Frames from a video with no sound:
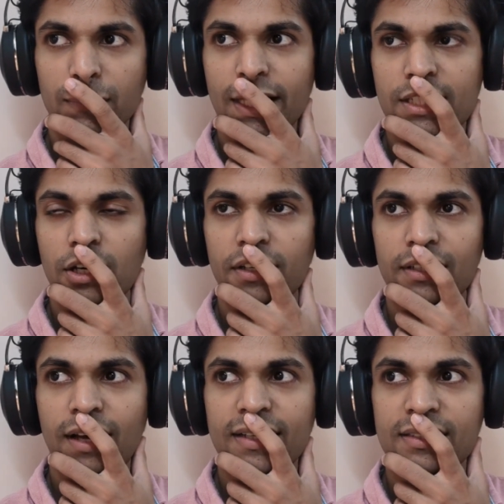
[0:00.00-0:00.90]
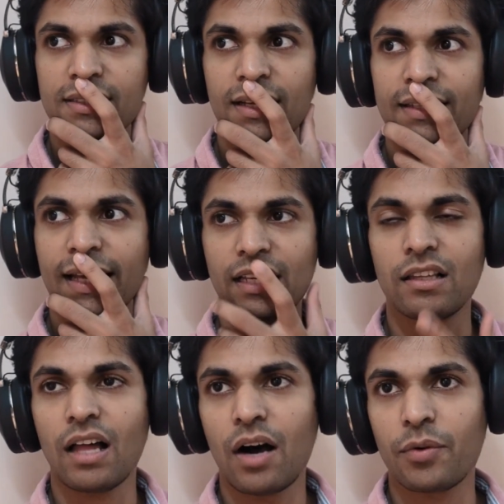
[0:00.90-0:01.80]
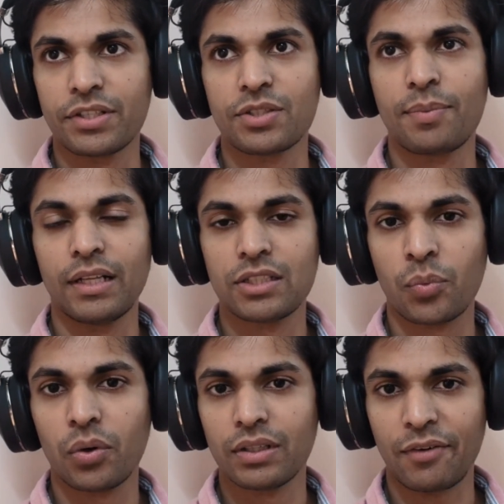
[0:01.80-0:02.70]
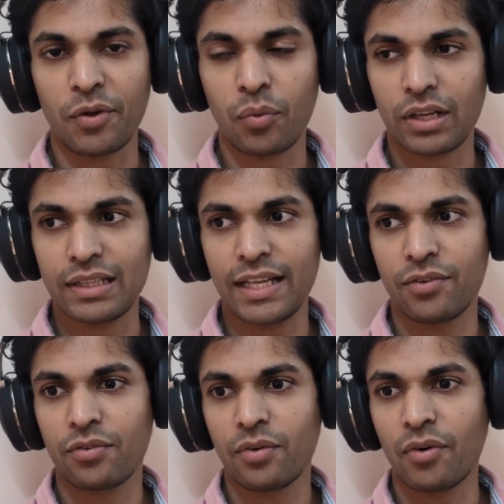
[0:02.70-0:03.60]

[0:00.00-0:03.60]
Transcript: internalize. They can allow us to build the world that we want to live,